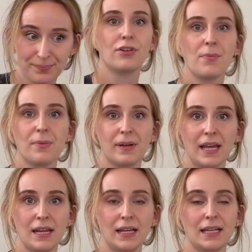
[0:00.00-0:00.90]
From the
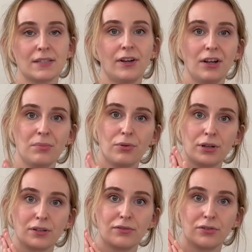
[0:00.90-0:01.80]
beginning, it's very
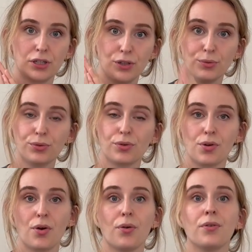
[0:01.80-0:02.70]
important for you to
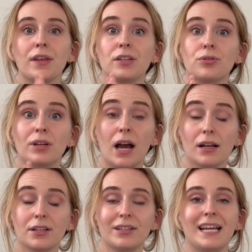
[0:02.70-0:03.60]
know that you
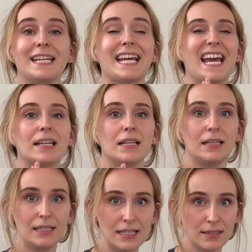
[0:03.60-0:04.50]
calculate at
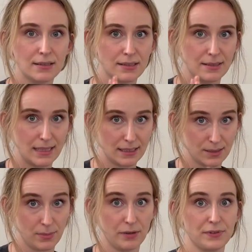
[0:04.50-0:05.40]
least 6
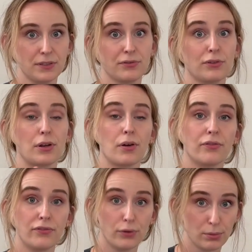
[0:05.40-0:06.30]
months for the
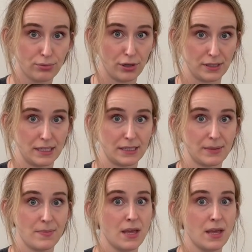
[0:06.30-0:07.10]
full process.